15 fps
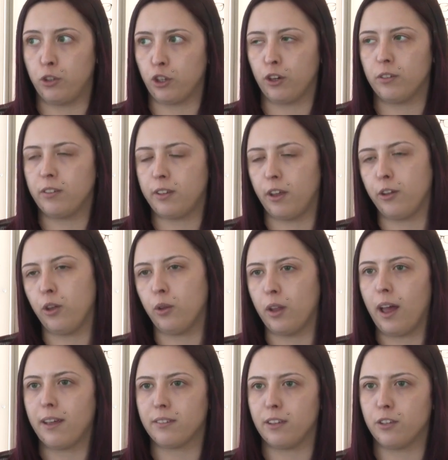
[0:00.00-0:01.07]
sell you
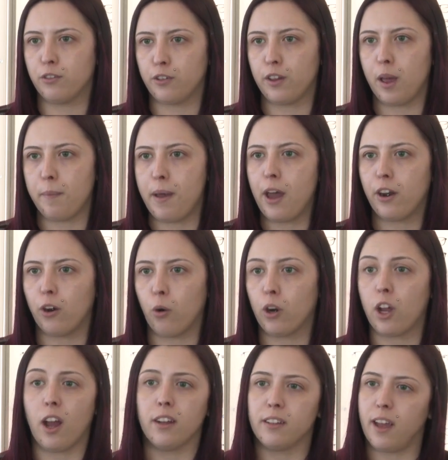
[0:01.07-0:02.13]
glasses for that matter
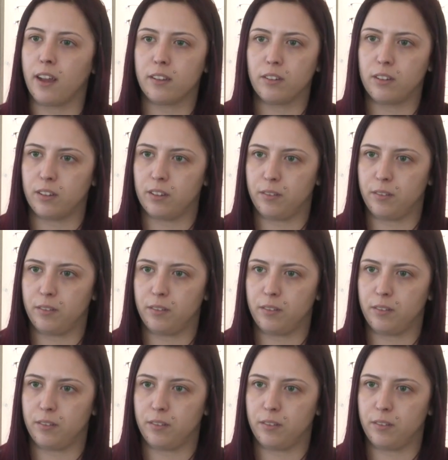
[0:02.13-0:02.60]
or contacts.